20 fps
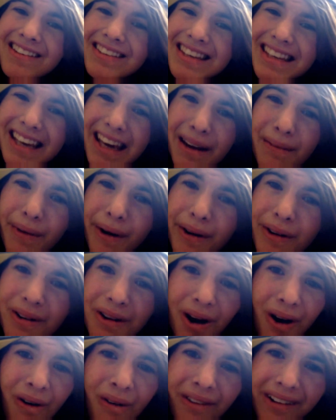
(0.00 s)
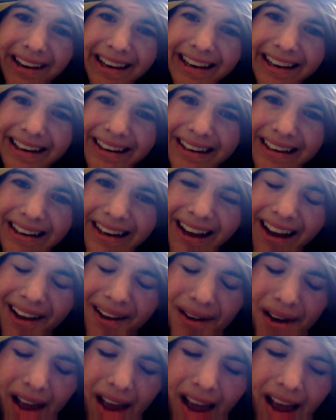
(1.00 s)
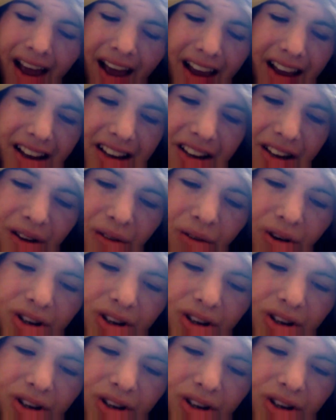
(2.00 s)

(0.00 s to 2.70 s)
to keep on going. You are